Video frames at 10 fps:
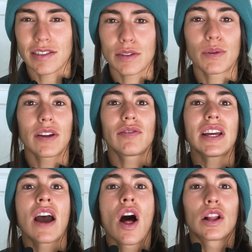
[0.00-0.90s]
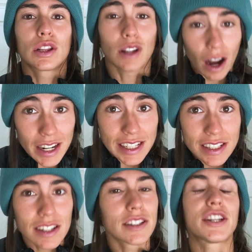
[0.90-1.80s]
This is one of the
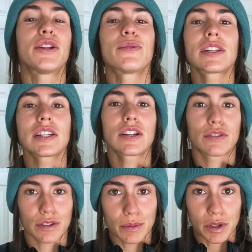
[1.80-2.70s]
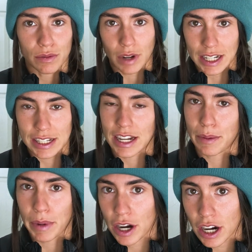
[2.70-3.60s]
longest continuously groomed runs in
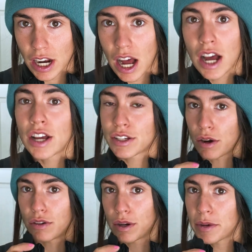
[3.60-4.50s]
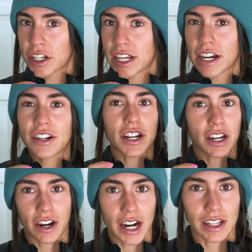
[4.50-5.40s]
America, so groomer skiers,
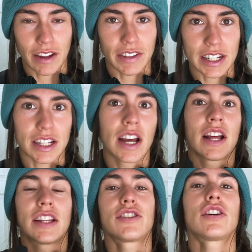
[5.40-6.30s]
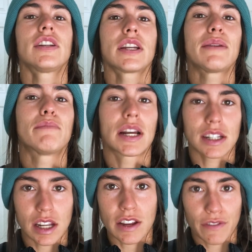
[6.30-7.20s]
you're gonna love this. This trail is a
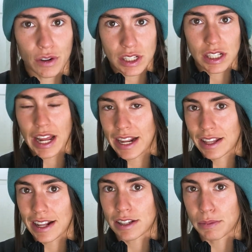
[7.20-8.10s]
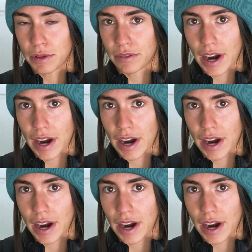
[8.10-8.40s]
must ski for its length and smooth